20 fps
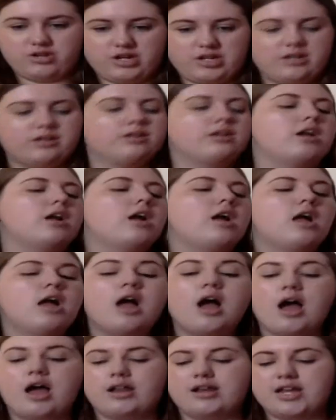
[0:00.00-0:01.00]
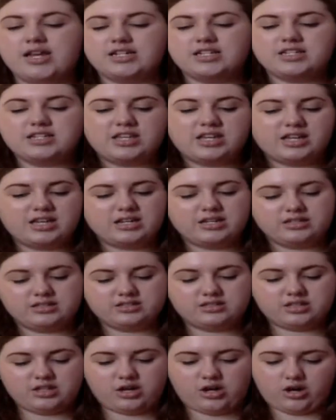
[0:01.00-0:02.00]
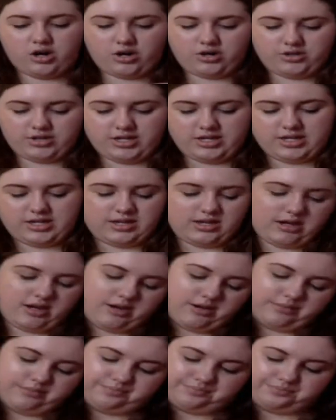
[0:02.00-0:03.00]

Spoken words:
is great. The next things are the